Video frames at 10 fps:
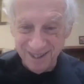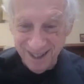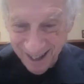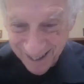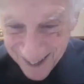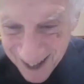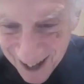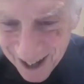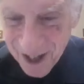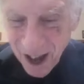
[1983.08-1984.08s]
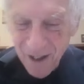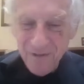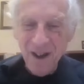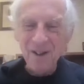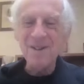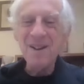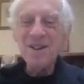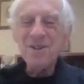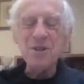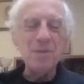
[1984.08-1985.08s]
okay, because I found
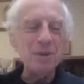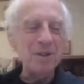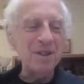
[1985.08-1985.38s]
similar